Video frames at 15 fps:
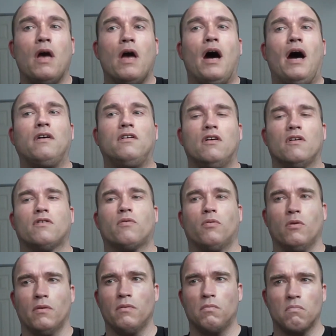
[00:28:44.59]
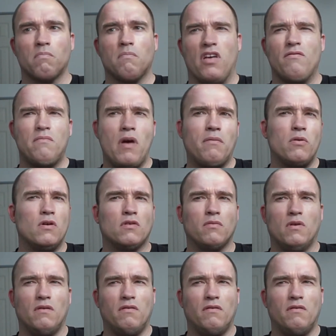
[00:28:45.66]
If people use them in a